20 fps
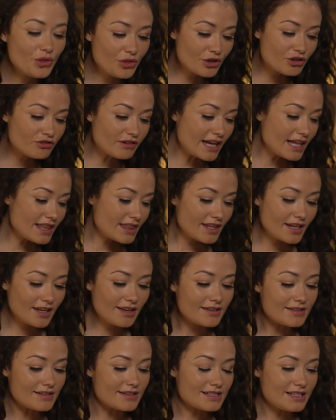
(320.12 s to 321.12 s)
the great thing
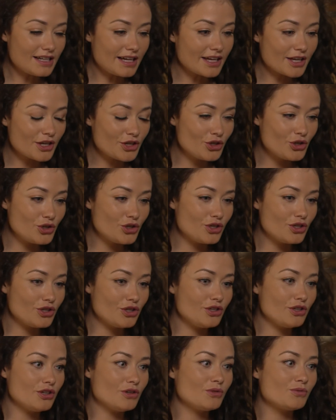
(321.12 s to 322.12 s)
is, it's like
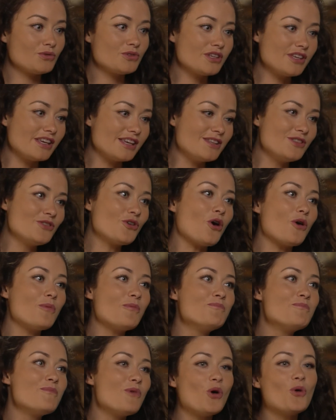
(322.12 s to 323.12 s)
not
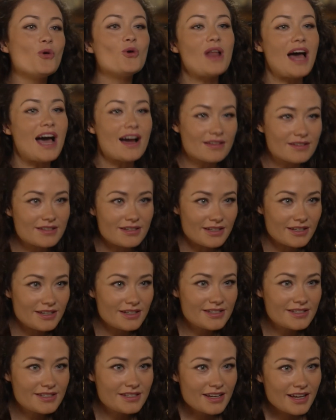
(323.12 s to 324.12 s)
all
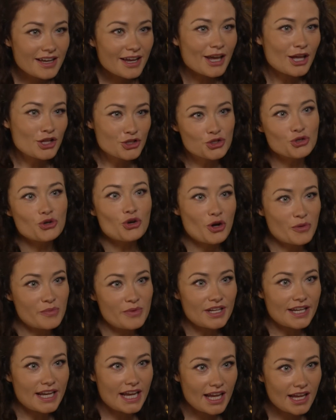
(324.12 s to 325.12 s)
actors can do
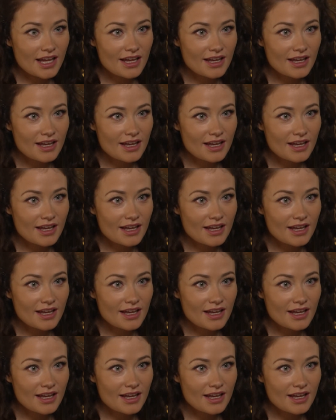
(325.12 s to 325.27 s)
comedy.